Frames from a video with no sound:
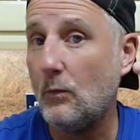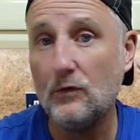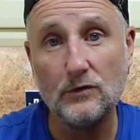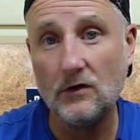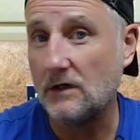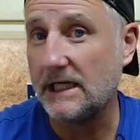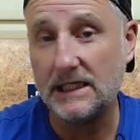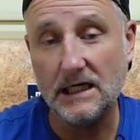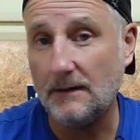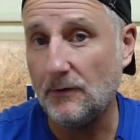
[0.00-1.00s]
will not get it
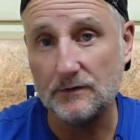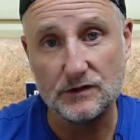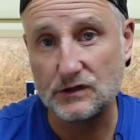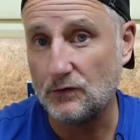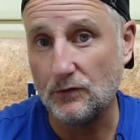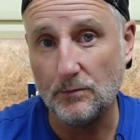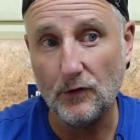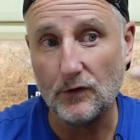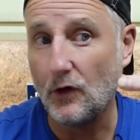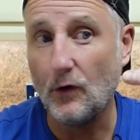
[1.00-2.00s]
up on the
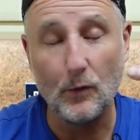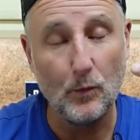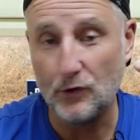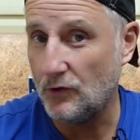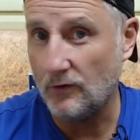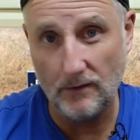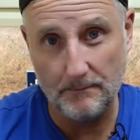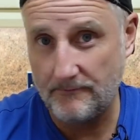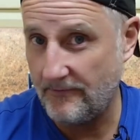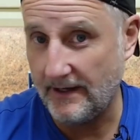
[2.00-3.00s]
scoreboard, I would not
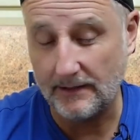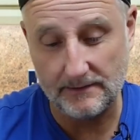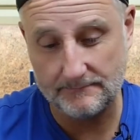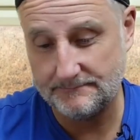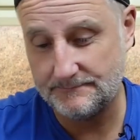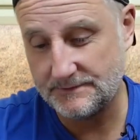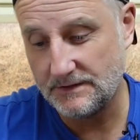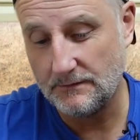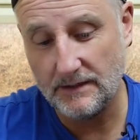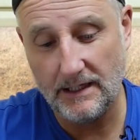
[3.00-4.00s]
think. So
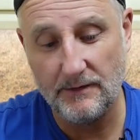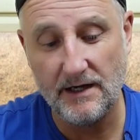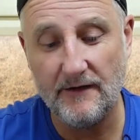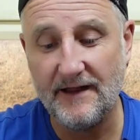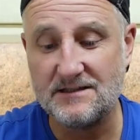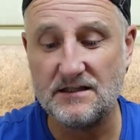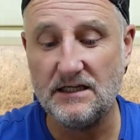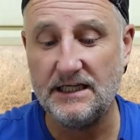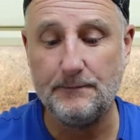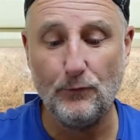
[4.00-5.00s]
there we are, that's an
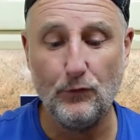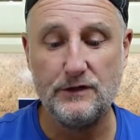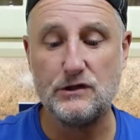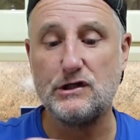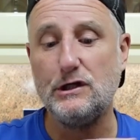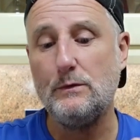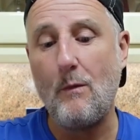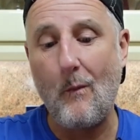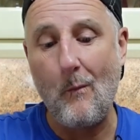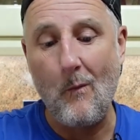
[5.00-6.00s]
eight point two.
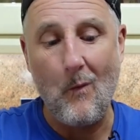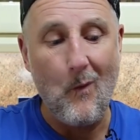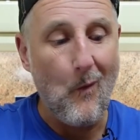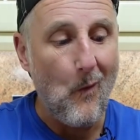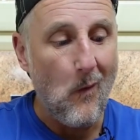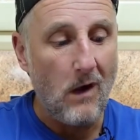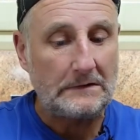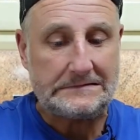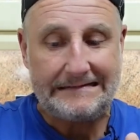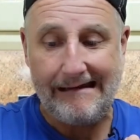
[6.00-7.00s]

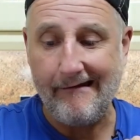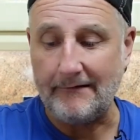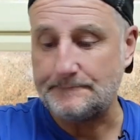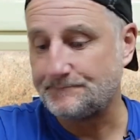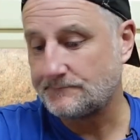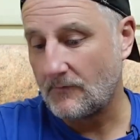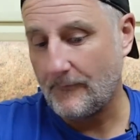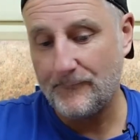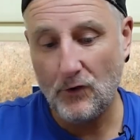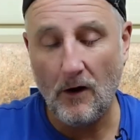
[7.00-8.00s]
Yeah,
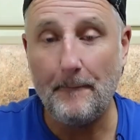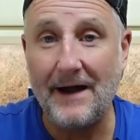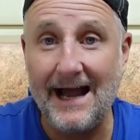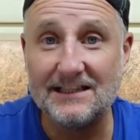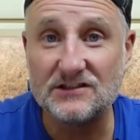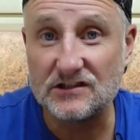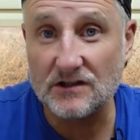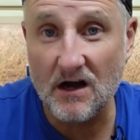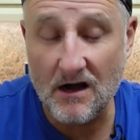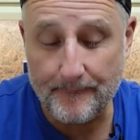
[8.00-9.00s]
not a bad
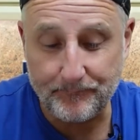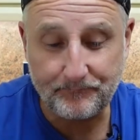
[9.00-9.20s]
start,